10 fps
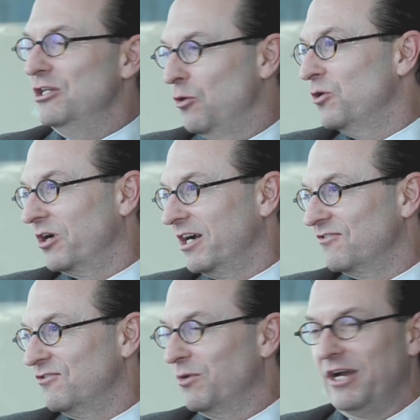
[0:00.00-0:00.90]
know your
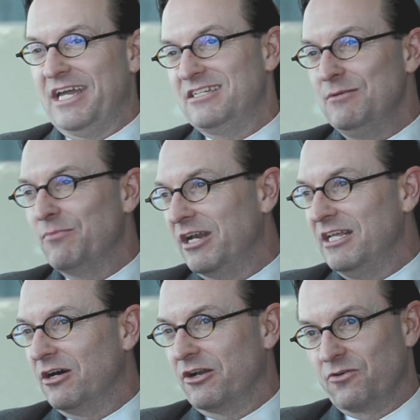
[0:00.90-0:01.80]
customer, anti-money
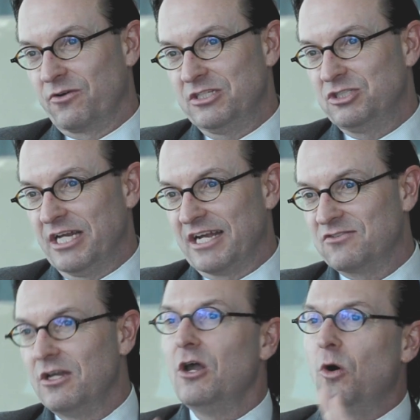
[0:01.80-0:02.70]
laundering checks,